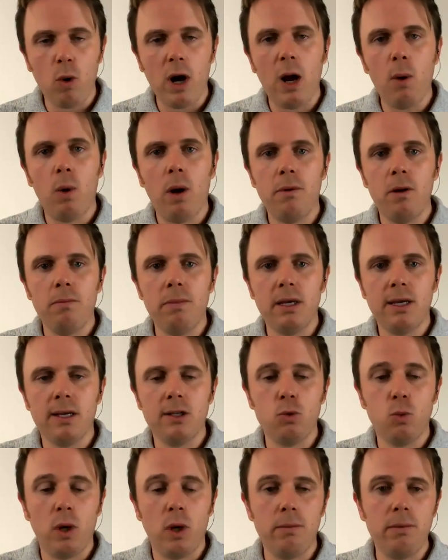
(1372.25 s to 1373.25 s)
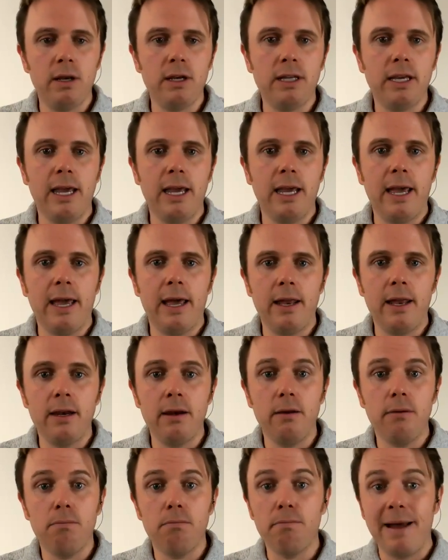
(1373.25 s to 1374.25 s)
Why women? Because women
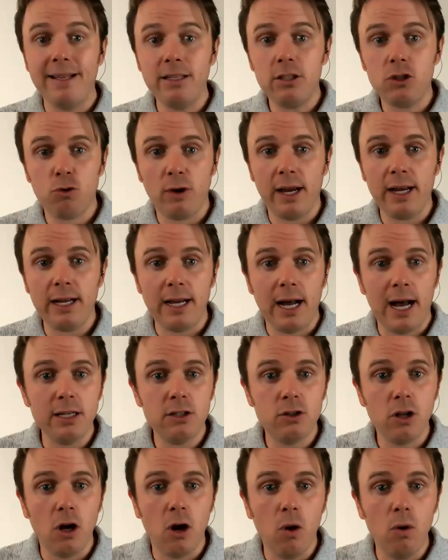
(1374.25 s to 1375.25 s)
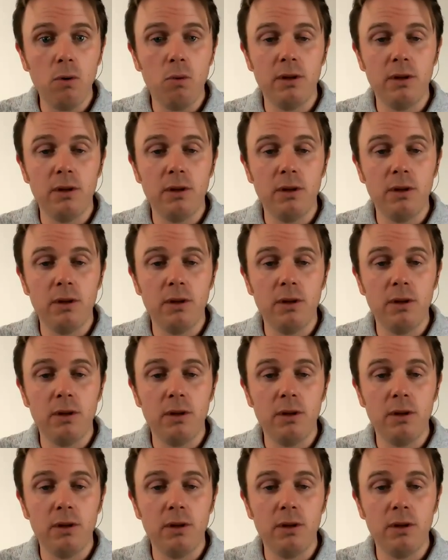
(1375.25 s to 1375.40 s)
can menstruate, guys don't.